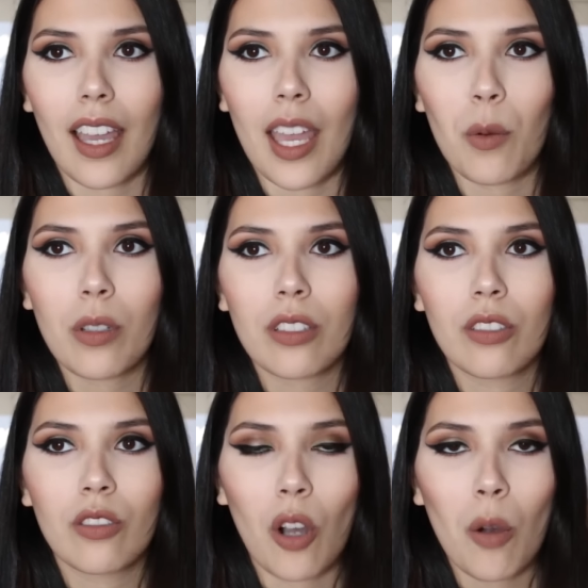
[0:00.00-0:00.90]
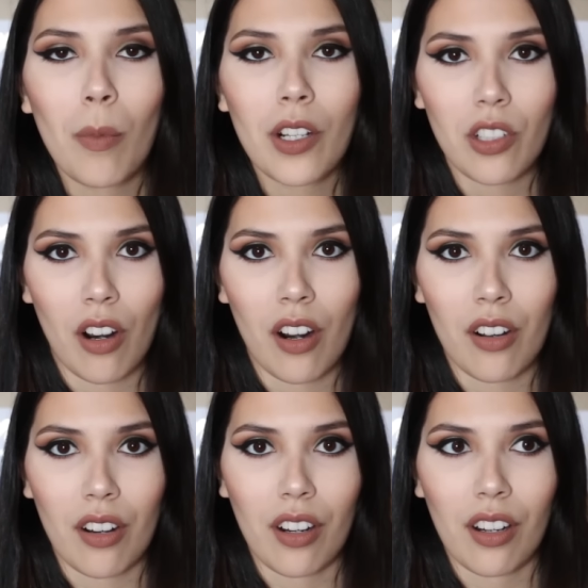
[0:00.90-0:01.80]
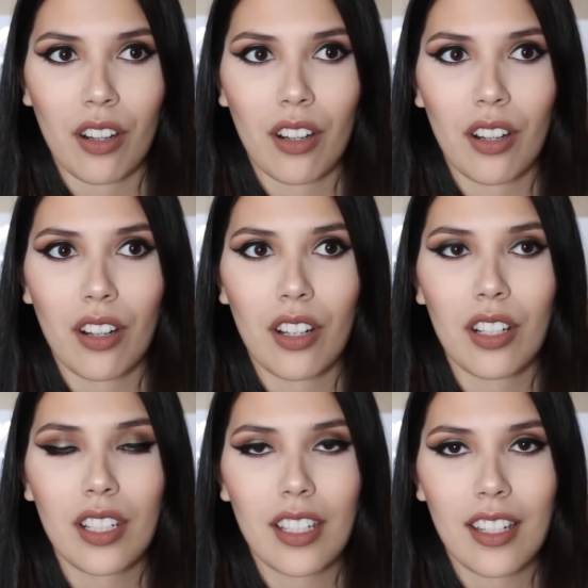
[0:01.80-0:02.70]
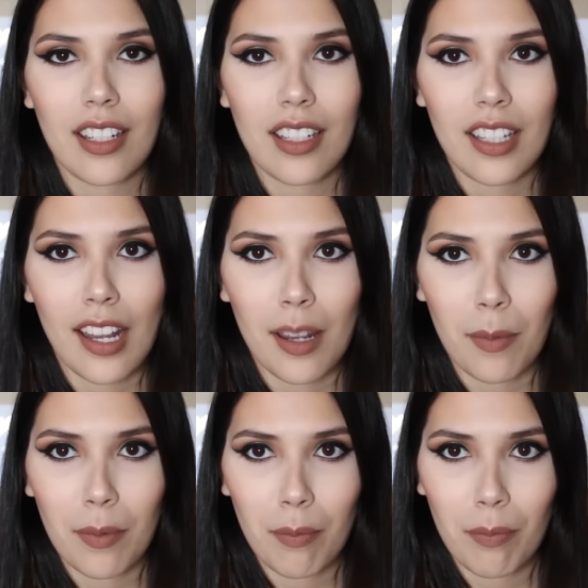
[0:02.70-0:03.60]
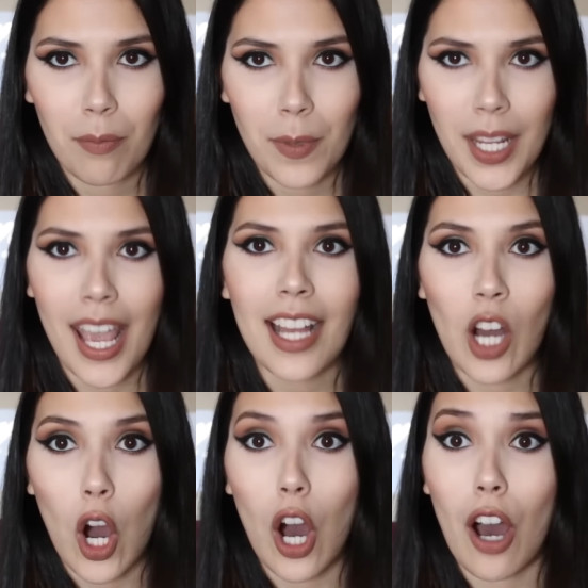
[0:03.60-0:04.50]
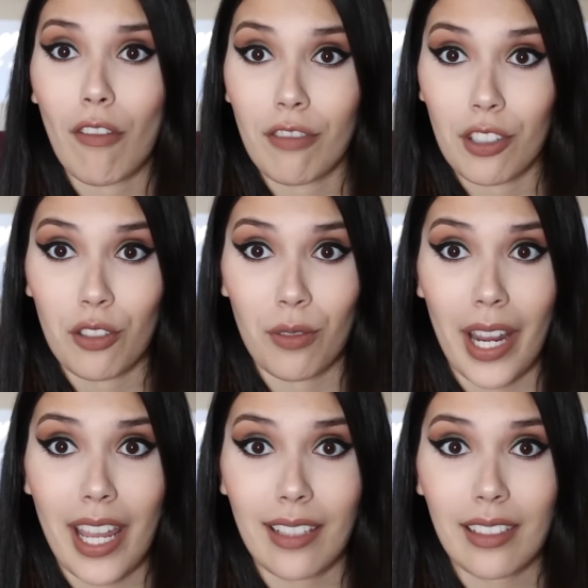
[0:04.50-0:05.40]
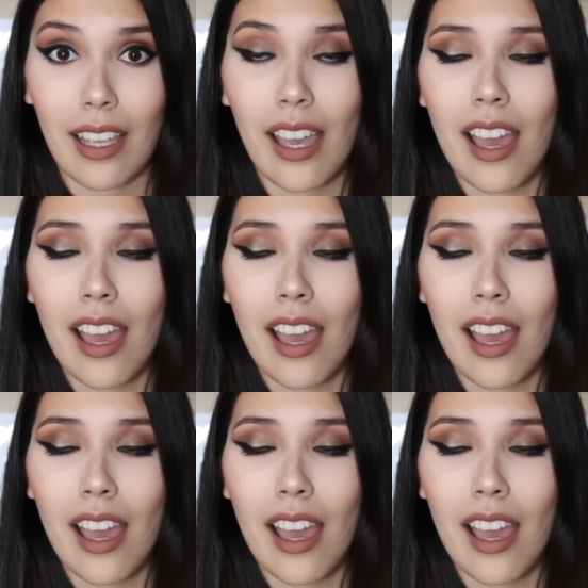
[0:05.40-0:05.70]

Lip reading: it was so much harder to take off the trays.